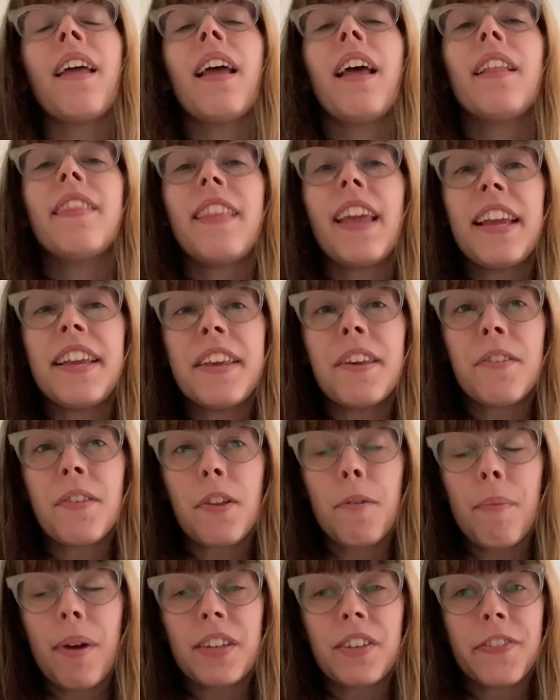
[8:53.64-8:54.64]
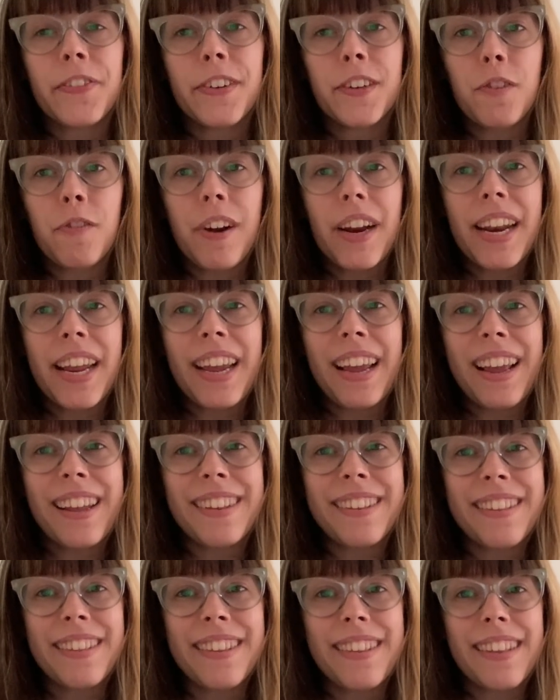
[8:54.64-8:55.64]
Thank you so much for joining
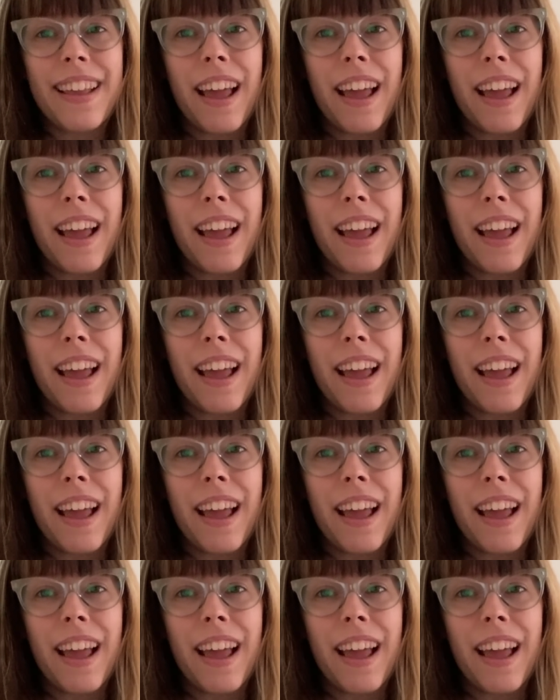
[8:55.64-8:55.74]
us this